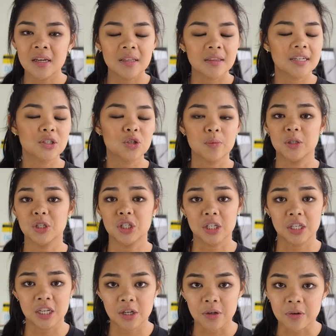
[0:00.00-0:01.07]
there's so much
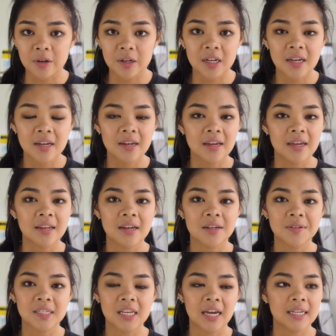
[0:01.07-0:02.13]
security in
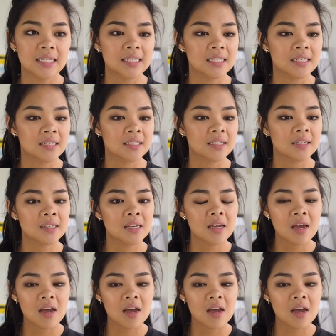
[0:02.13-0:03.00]
health sciences.